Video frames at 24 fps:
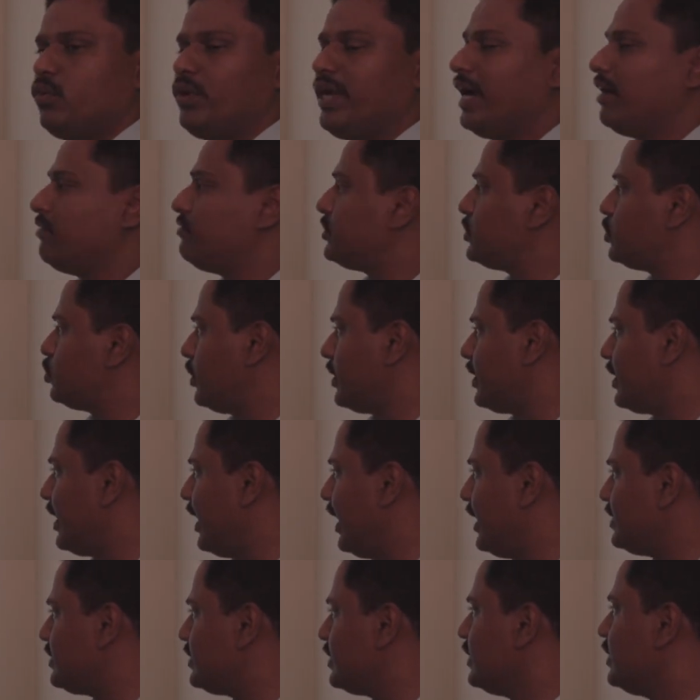We have sweat
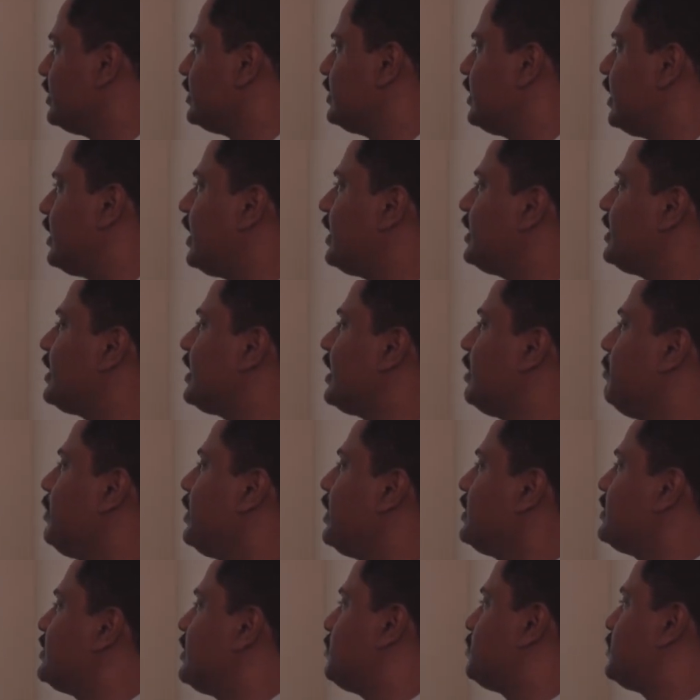glands, that are the
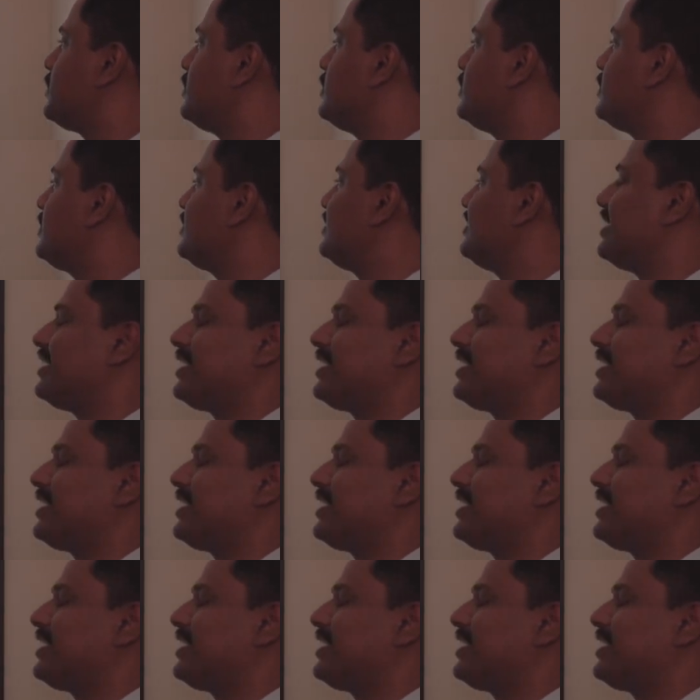chemical substances